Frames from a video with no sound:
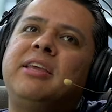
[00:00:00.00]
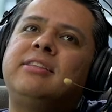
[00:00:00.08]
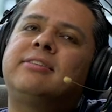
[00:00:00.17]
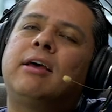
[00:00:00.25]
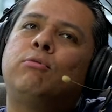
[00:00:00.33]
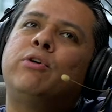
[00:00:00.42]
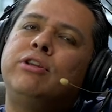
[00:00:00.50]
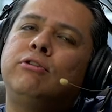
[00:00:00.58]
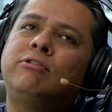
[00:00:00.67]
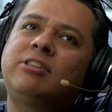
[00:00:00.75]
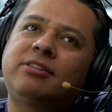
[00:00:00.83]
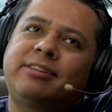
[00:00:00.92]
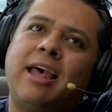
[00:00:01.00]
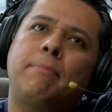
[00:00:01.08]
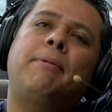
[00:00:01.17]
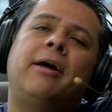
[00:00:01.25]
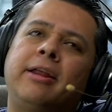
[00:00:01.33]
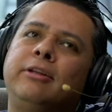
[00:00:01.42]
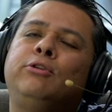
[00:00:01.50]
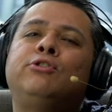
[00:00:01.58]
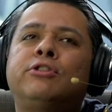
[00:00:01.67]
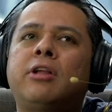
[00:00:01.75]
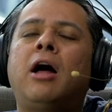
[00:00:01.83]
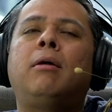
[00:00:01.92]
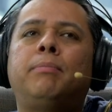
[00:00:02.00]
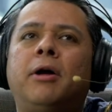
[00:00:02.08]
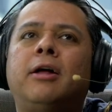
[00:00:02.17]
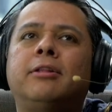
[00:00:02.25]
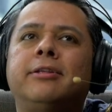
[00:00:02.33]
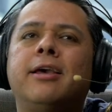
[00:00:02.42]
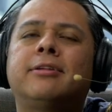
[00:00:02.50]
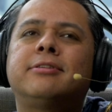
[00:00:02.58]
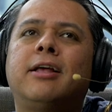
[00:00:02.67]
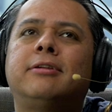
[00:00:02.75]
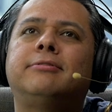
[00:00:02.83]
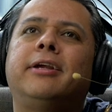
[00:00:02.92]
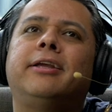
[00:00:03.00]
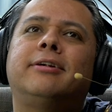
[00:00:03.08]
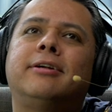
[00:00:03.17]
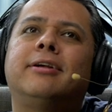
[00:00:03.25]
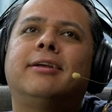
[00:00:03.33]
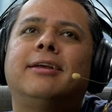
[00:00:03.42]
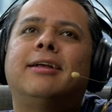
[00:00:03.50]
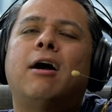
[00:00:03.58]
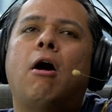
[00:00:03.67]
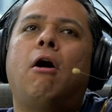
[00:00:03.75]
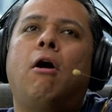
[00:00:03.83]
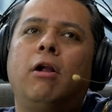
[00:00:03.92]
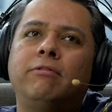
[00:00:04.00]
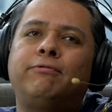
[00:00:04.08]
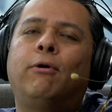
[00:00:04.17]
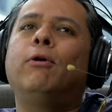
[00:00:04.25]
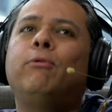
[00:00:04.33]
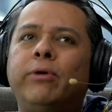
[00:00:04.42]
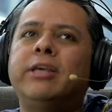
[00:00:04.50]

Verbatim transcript: means that when you step on it, you stomp on the accelerator, all four